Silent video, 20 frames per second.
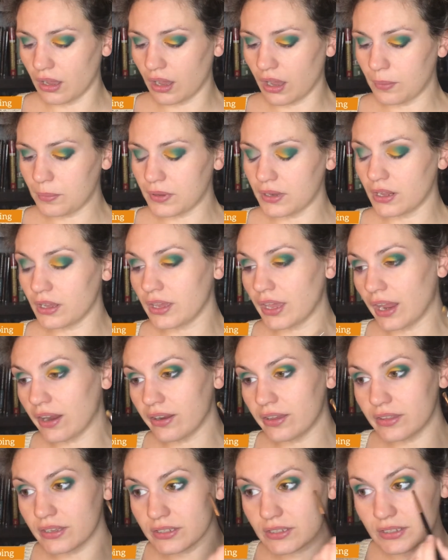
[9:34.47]
I'm gonna
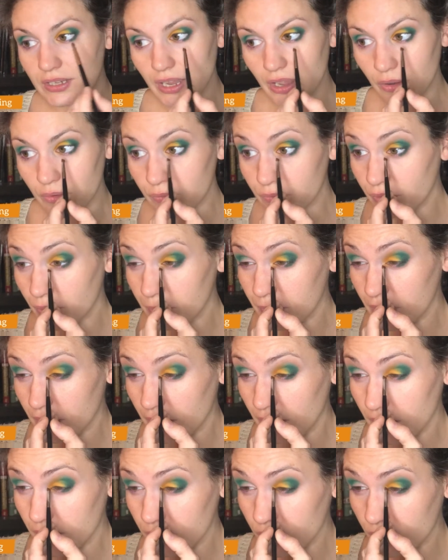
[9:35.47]
carry this down from
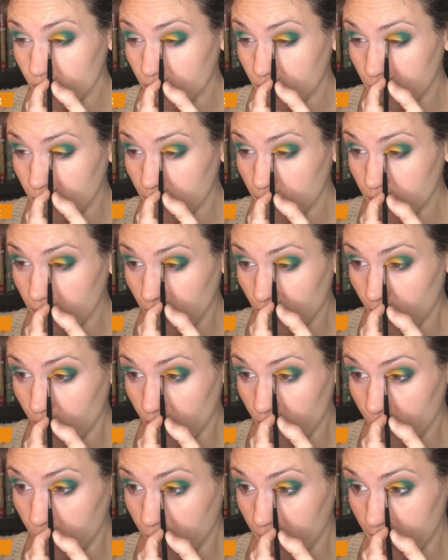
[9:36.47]
the inner corner all
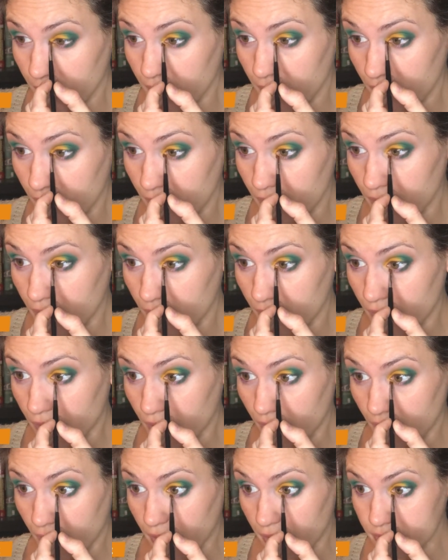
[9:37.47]
the way
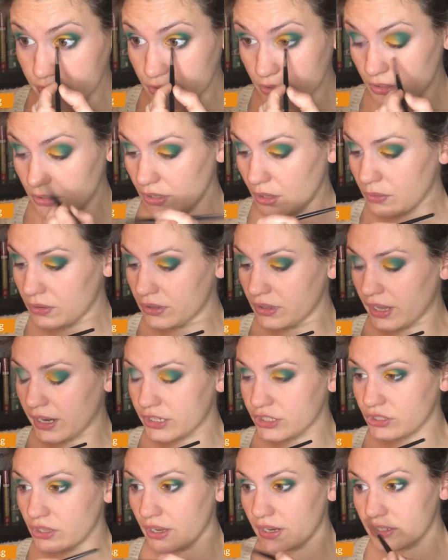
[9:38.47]
onto the lower
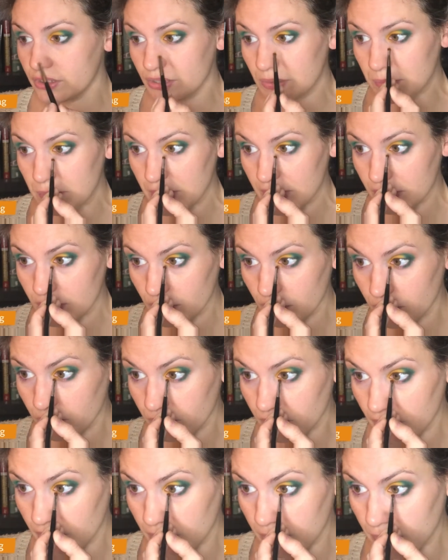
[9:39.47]
lash line to meet the
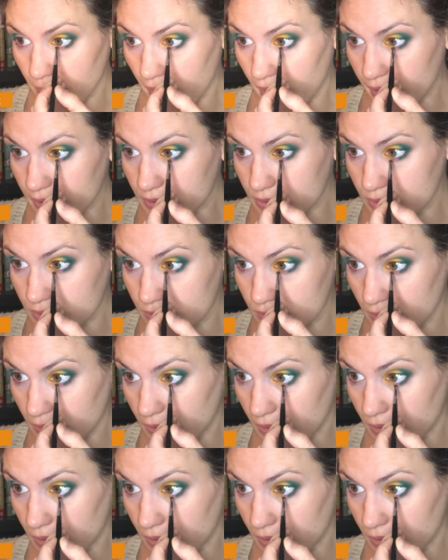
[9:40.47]
green mattes.